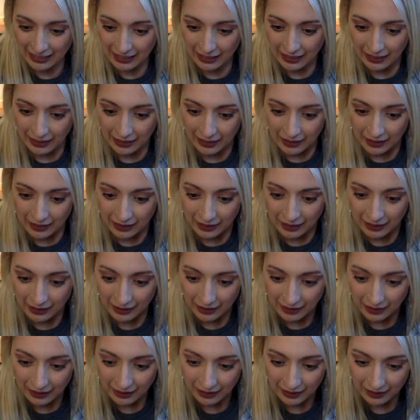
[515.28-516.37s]

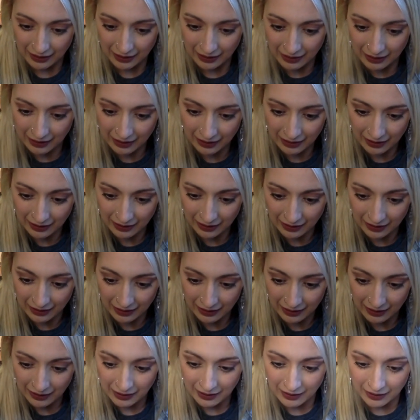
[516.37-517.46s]

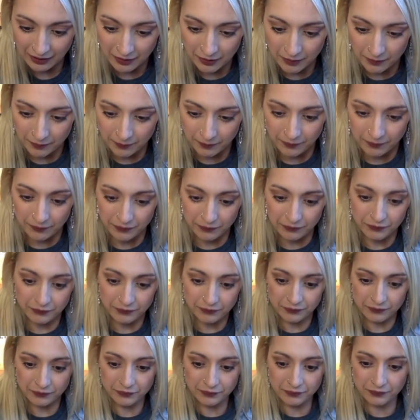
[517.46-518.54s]

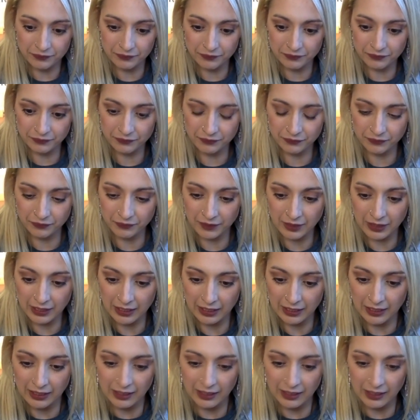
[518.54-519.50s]
Nothing is said.